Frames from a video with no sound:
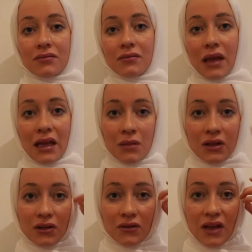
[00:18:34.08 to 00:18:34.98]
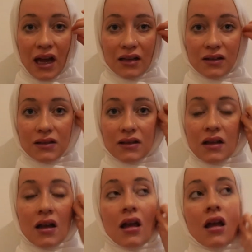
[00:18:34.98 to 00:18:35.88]
payment of taxes,
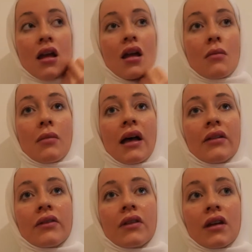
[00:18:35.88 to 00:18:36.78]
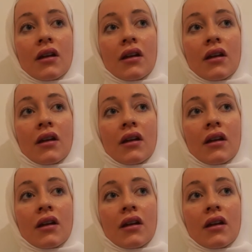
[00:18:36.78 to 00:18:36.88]
but